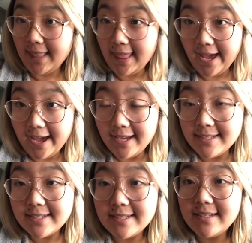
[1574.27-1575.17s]

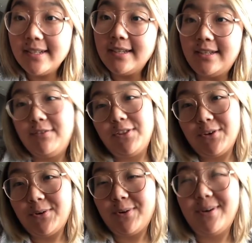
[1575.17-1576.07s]
that, even
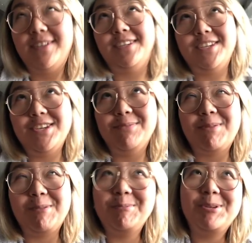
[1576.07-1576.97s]
though I
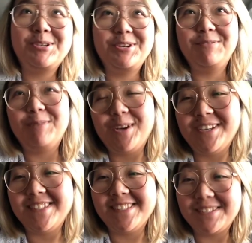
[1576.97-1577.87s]
probably shouldn't have bought
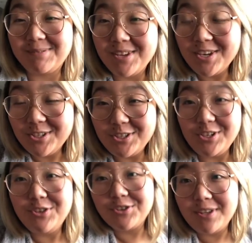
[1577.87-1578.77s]
it since
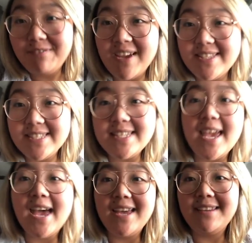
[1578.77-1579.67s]
she usually vends
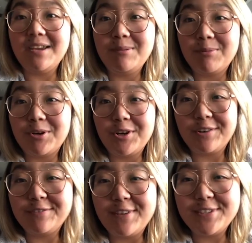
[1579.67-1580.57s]
at Edinburgh
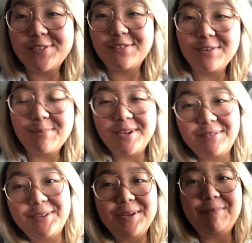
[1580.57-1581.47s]
Yarn Festival, but
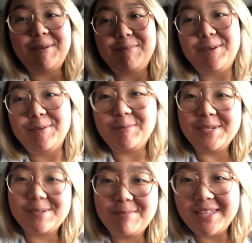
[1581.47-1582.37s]
maybe it'll be
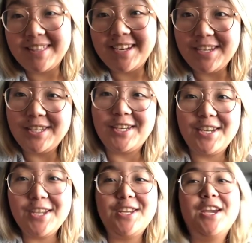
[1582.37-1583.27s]
something that
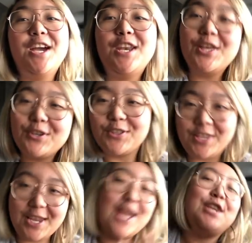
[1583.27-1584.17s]
another
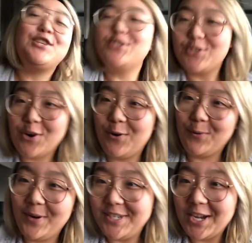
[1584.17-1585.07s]
thing I can
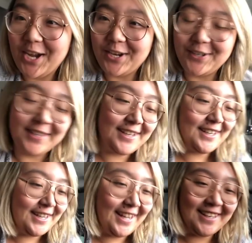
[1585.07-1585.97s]
show a dyer that
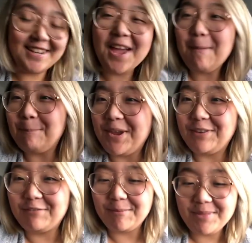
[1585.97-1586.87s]
I had
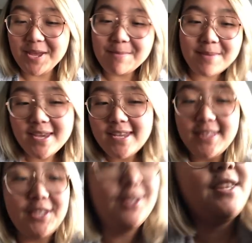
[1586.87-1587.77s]
made from them.
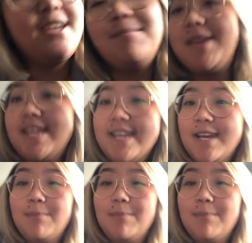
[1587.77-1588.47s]
The other thing I made